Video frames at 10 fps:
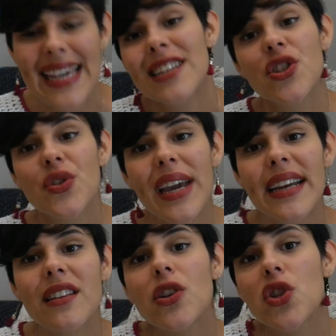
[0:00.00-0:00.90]
and do
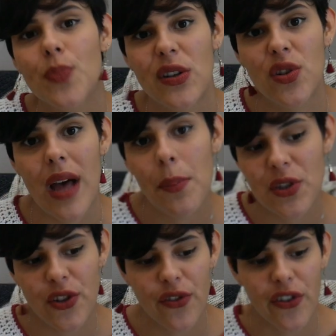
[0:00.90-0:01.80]
a little special
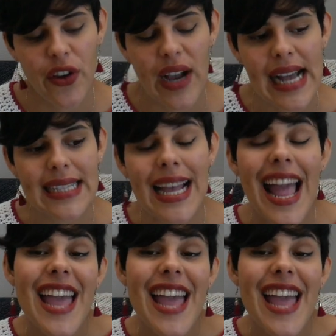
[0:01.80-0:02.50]
episode for you guys.